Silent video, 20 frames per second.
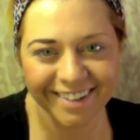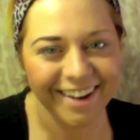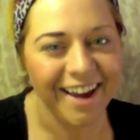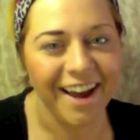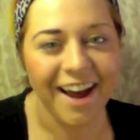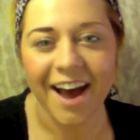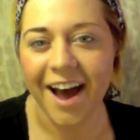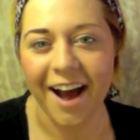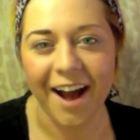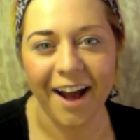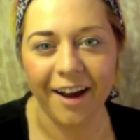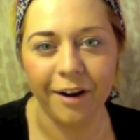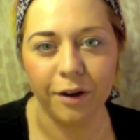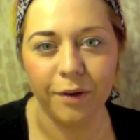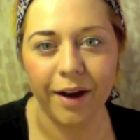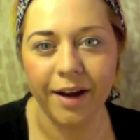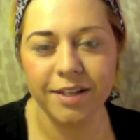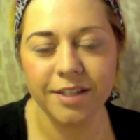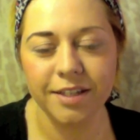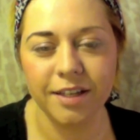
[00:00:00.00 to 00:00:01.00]
I don't know, I just
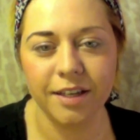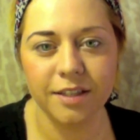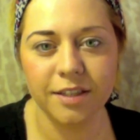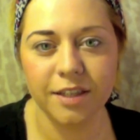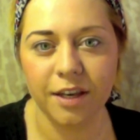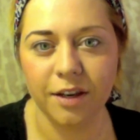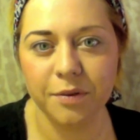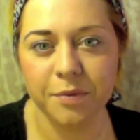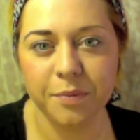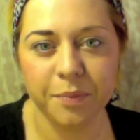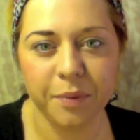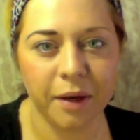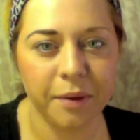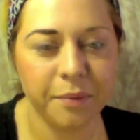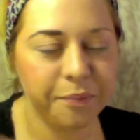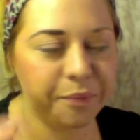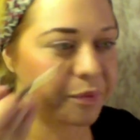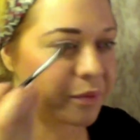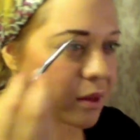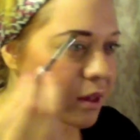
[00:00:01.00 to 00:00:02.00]
think it's cute. But
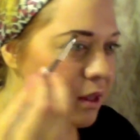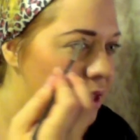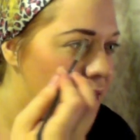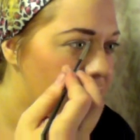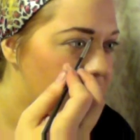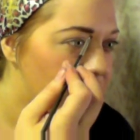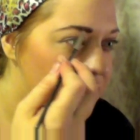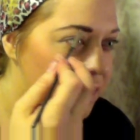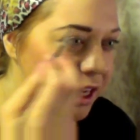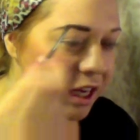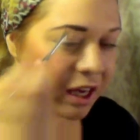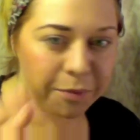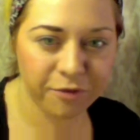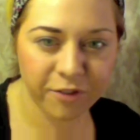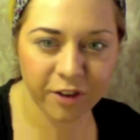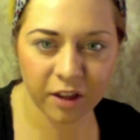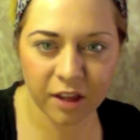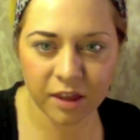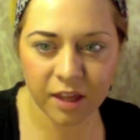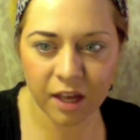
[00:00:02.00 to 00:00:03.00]
so keep
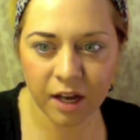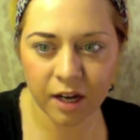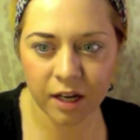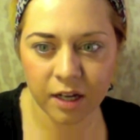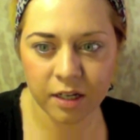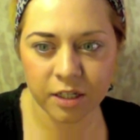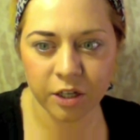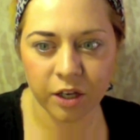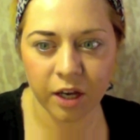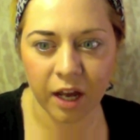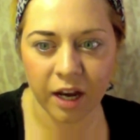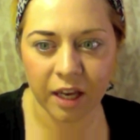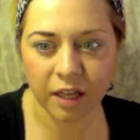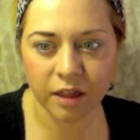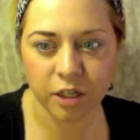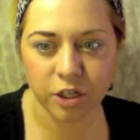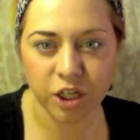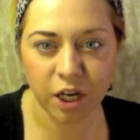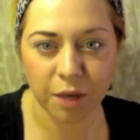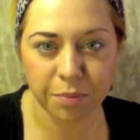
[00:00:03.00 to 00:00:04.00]
filling that in until you kind of get the
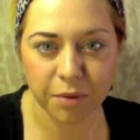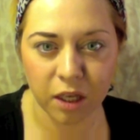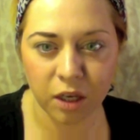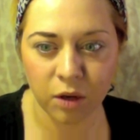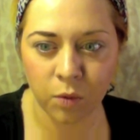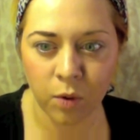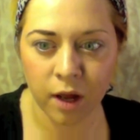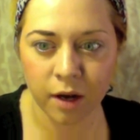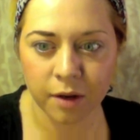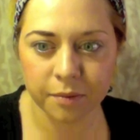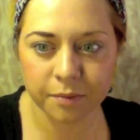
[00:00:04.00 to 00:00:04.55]
shape that you want.